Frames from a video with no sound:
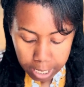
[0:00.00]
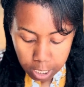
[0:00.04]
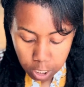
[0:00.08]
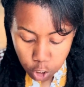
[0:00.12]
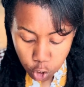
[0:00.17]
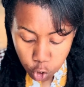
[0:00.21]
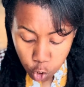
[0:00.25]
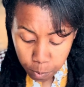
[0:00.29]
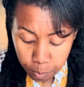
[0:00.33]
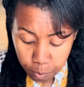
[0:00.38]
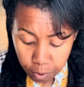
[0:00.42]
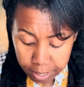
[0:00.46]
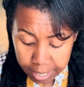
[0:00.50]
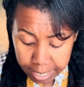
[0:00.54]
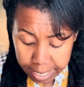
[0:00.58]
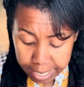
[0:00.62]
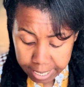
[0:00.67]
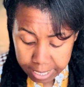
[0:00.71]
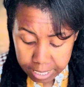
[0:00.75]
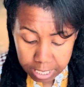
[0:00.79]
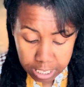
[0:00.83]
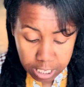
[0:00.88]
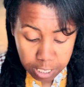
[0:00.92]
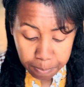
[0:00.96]
Turmeric
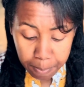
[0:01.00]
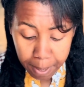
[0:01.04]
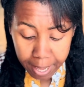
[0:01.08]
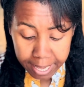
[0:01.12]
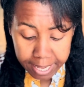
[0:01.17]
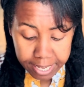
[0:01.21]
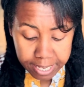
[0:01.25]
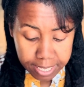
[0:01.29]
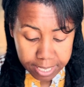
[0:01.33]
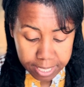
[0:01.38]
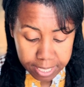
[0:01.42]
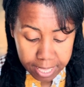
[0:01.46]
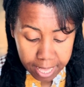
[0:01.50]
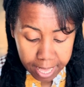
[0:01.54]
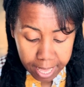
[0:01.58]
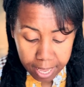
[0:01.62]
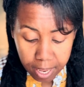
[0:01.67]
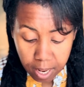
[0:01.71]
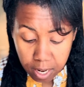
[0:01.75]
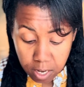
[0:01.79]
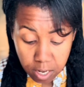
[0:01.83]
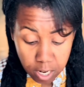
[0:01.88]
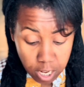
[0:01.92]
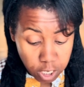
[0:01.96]
is a spice that
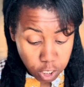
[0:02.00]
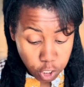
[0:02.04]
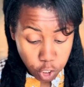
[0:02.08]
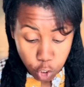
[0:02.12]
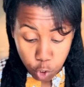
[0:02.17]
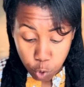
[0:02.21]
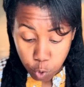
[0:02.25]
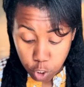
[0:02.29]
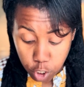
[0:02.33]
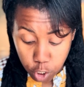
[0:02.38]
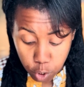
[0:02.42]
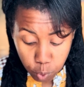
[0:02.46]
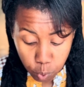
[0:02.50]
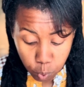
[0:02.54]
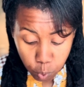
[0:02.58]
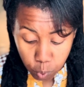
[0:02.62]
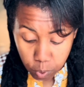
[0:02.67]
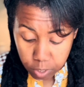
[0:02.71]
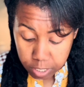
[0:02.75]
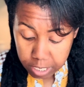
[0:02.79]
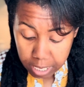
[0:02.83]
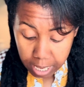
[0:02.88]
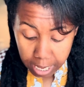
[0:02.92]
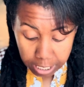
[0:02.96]
unless you
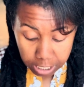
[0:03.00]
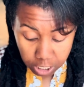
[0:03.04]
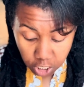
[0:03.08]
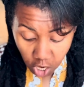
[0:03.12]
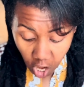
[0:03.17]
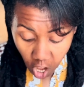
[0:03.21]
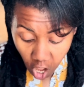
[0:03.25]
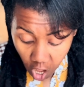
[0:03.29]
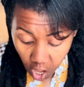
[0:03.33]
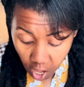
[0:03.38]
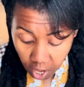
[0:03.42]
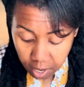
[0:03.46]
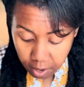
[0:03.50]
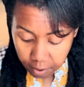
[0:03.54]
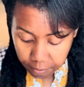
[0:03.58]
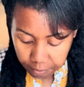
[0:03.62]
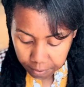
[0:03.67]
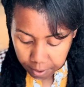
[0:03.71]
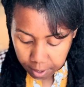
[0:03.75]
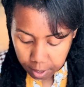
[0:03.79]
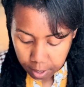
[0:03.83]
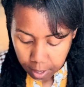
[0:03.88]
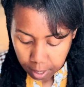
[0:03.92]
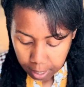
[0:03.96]
use a ton of
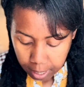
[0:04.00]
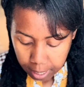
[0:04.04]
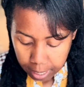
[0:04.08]
it,